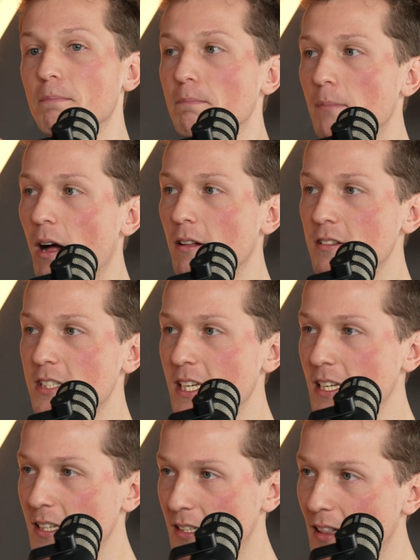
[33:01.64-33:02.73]

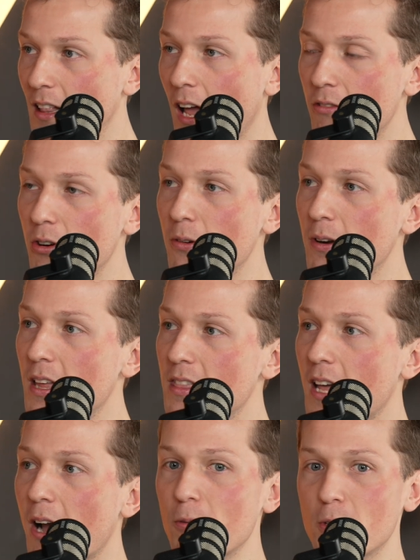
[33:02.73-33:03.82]
multi-level, and
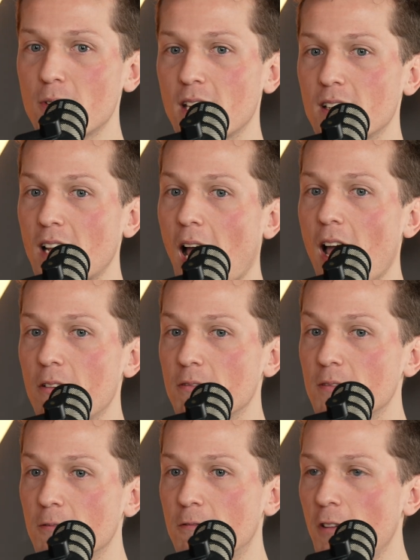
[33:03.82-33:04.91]
now you can have
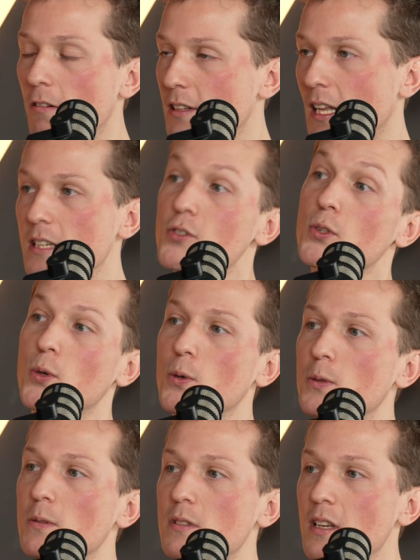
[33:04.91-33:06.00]
very nice
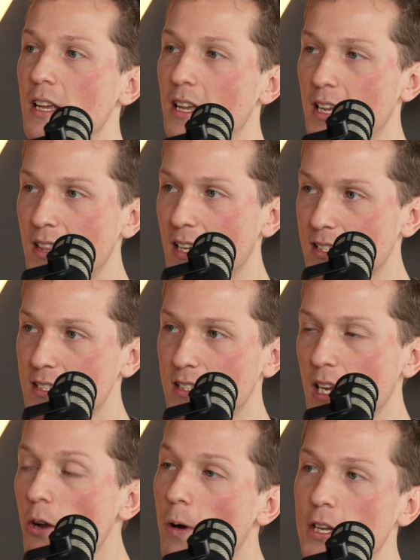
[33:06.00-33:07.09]
tools in a
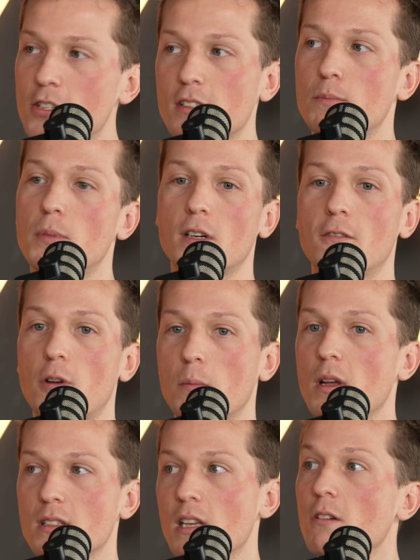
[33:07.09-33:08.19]
single agent
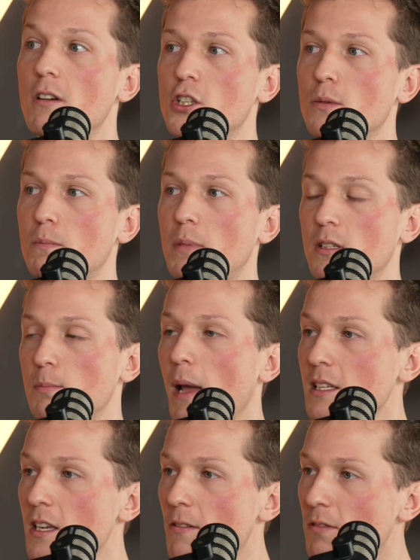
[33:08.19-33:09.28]
from a single agent
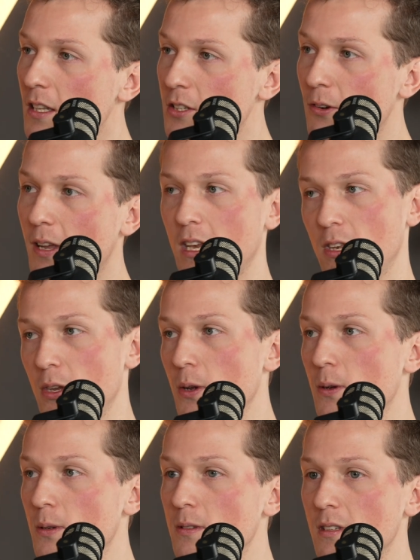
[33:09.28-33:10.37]
perspective that you can
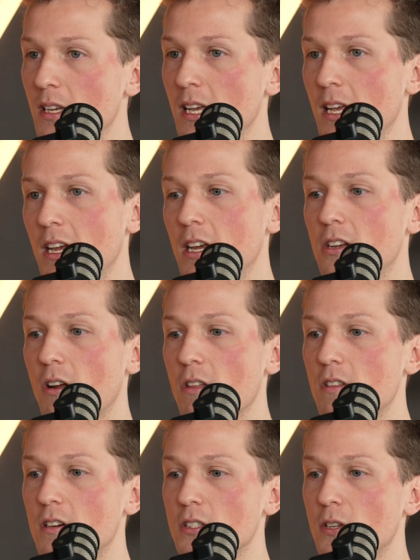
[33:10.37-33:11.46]
use in
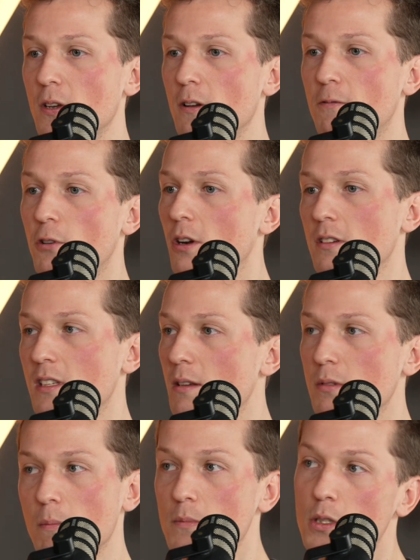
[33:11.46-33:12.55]
order for your
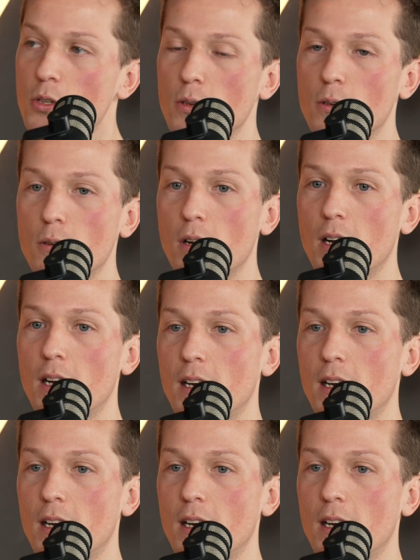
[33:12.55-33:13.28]
system to